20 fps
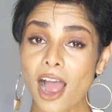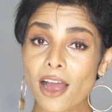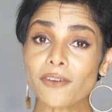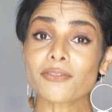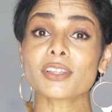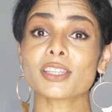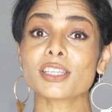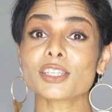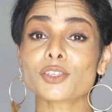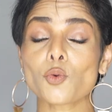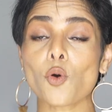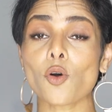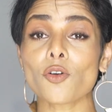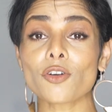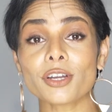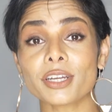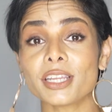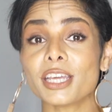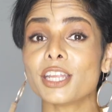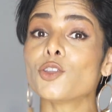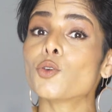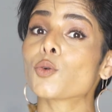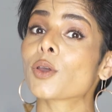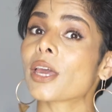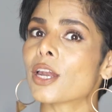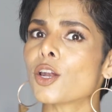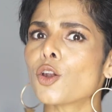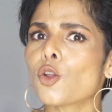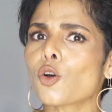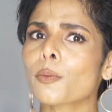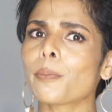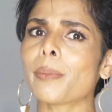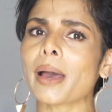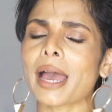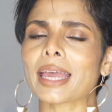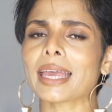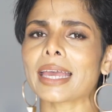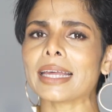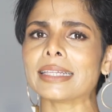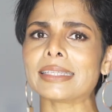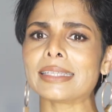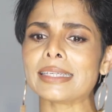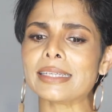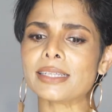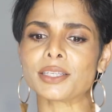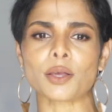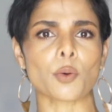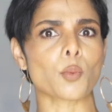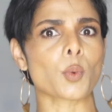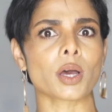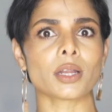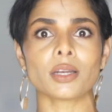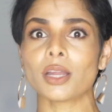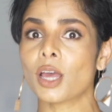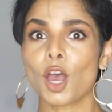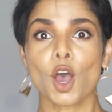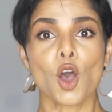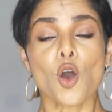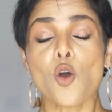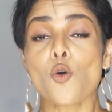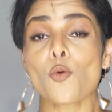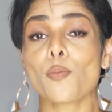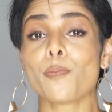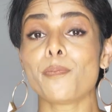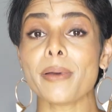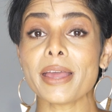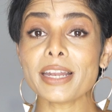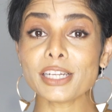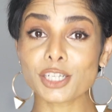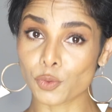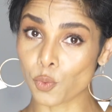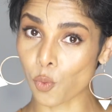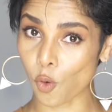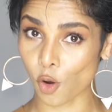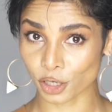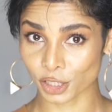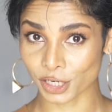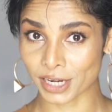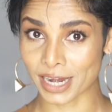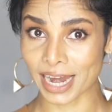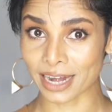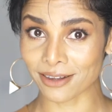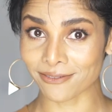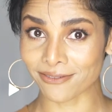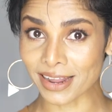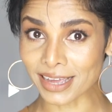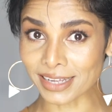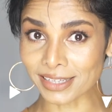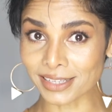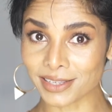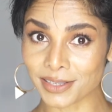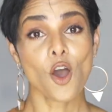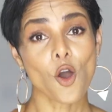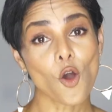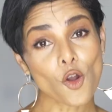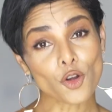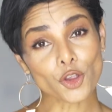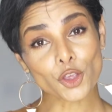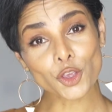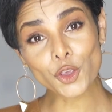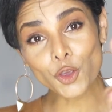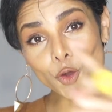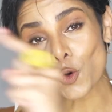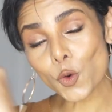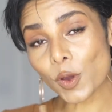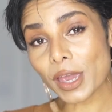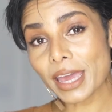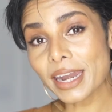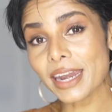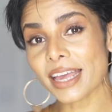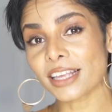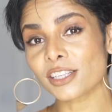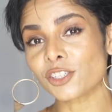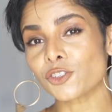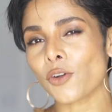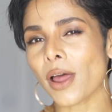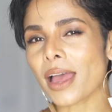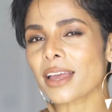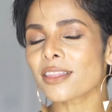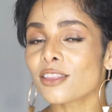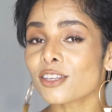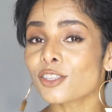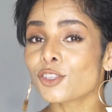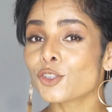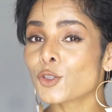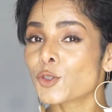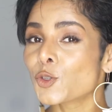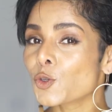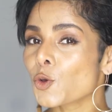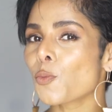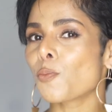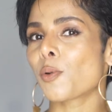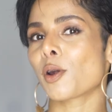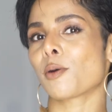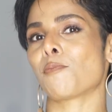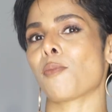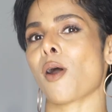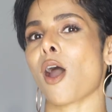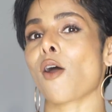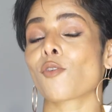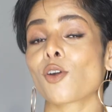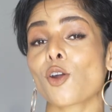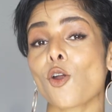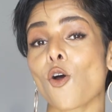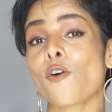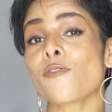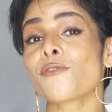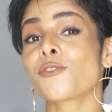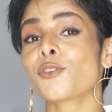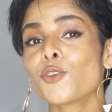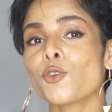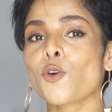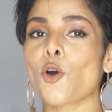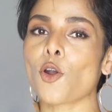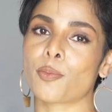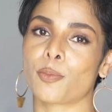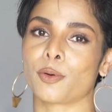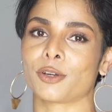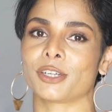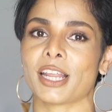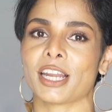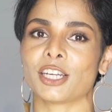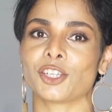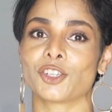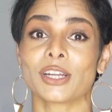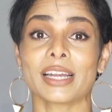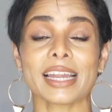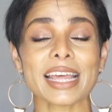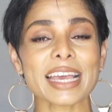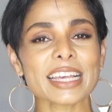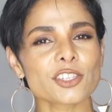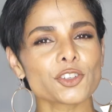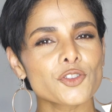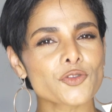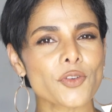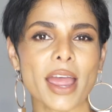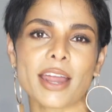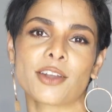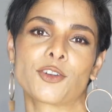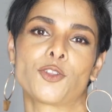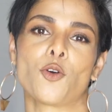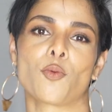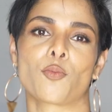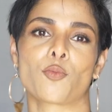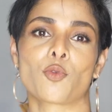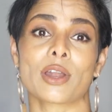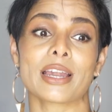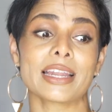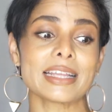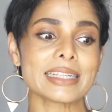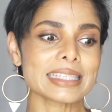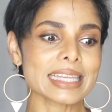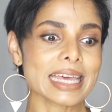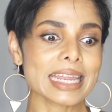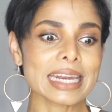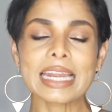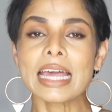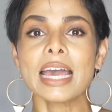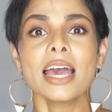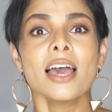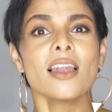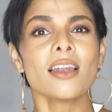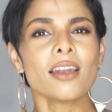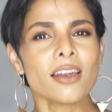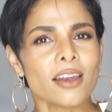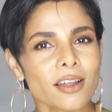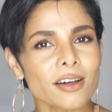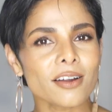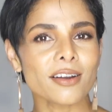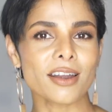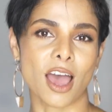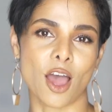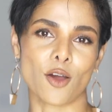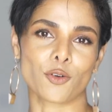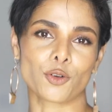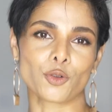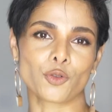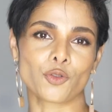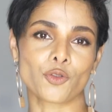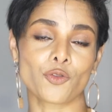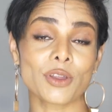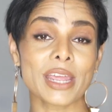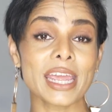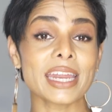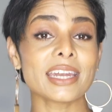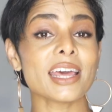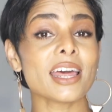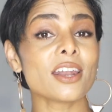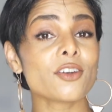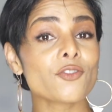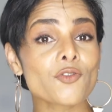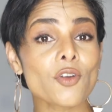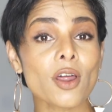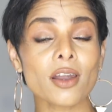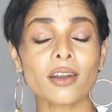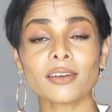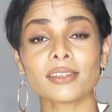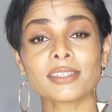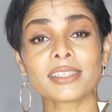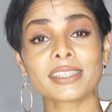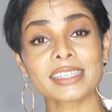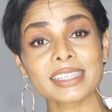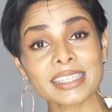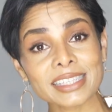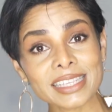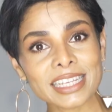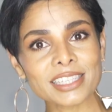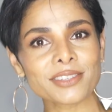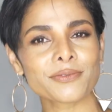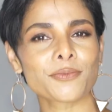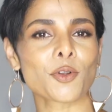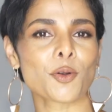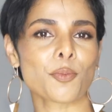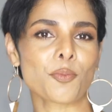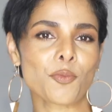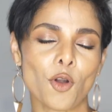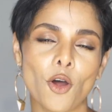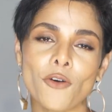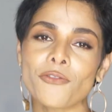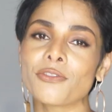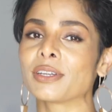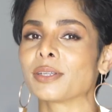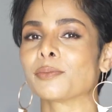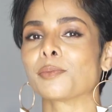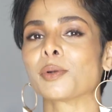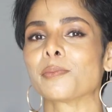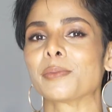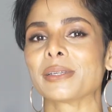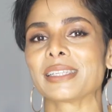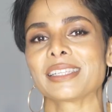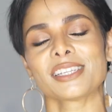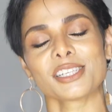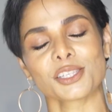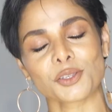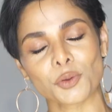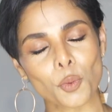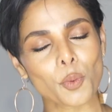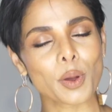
After this quarantine, you can look back and see someone who binge-watched Netflix, or you can extract the superpower of your potential, extract your brilliance, and learn how to create and run a successful, profitable business